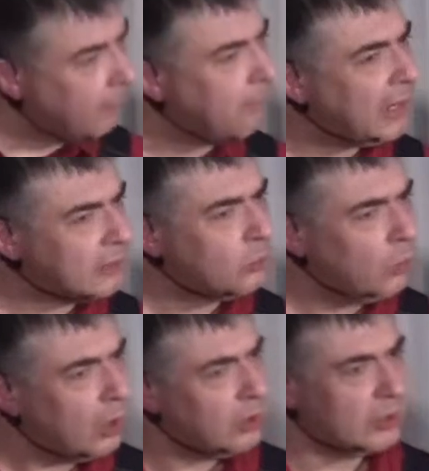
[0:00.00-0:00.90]
But
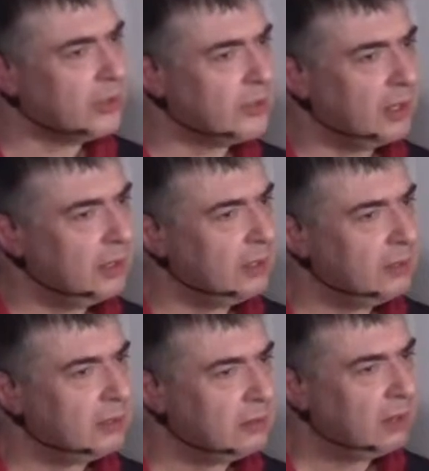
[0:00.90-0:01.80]
words
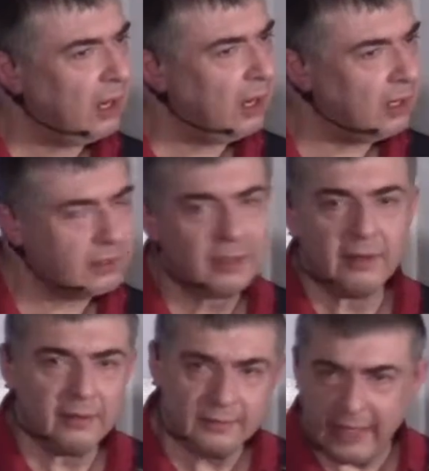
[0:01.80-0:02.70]
are
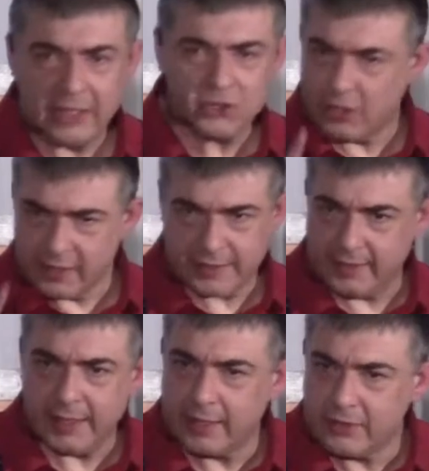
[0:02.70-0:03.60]
dangerous
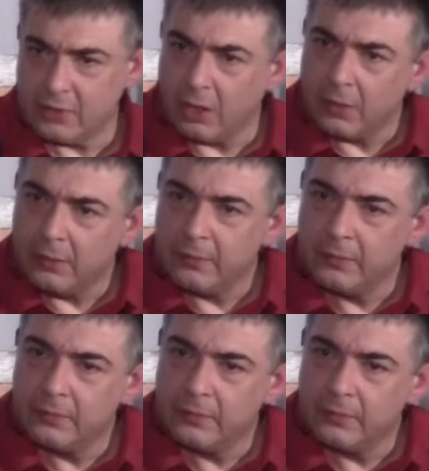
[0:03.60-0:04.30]
things, no?